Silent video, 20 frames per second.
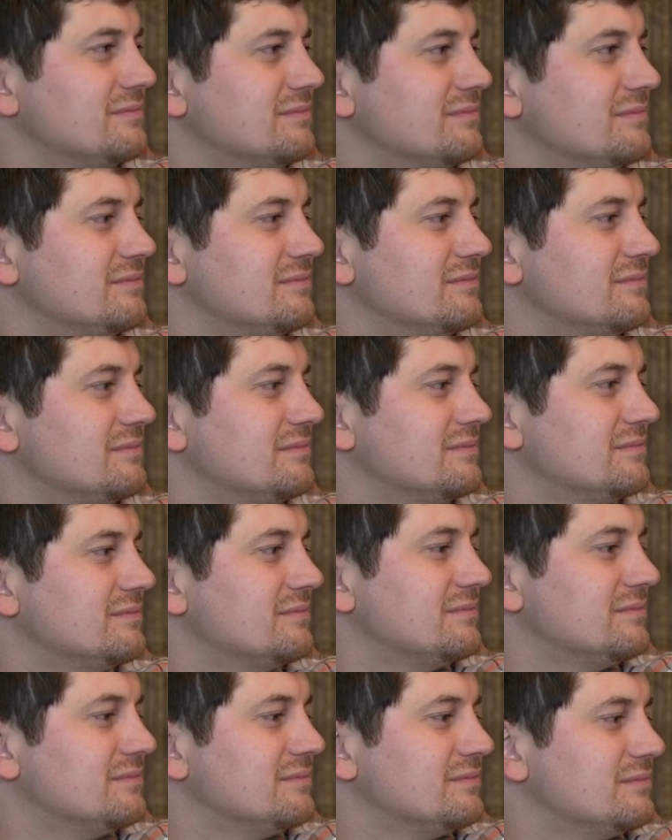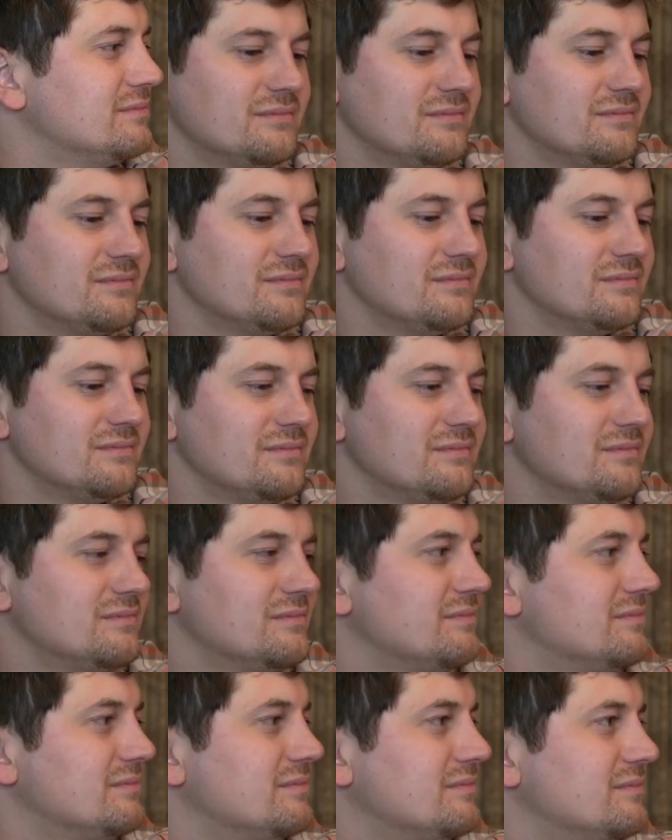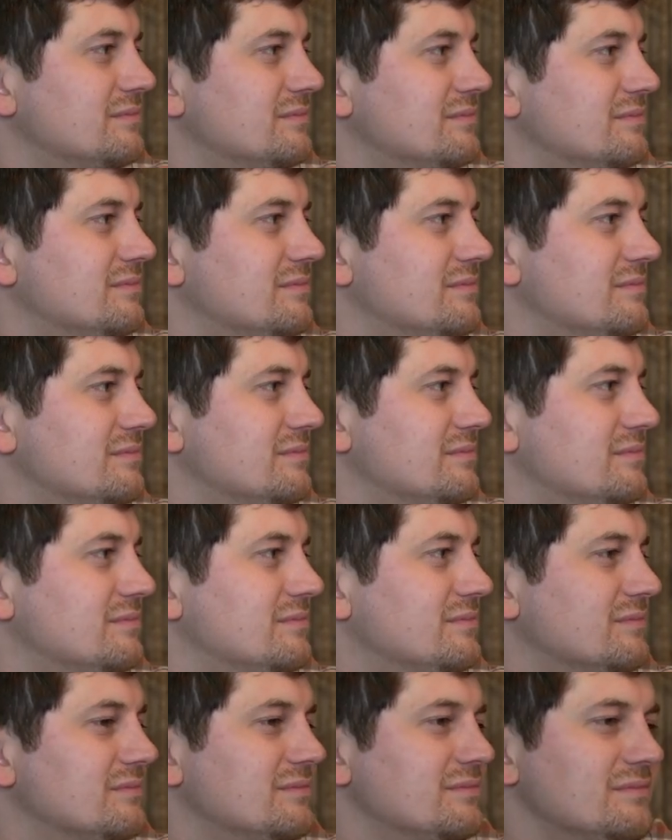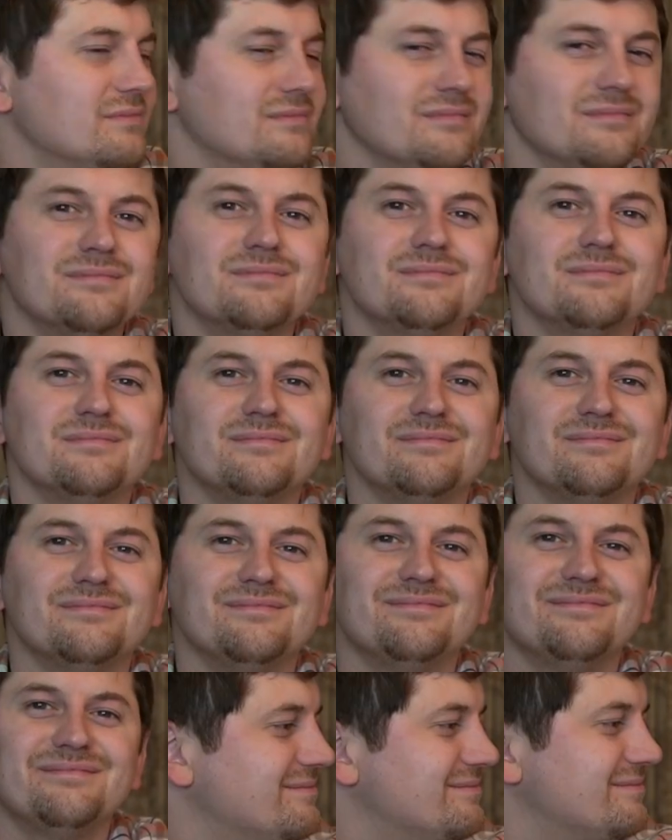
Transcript: This person isn't speaking.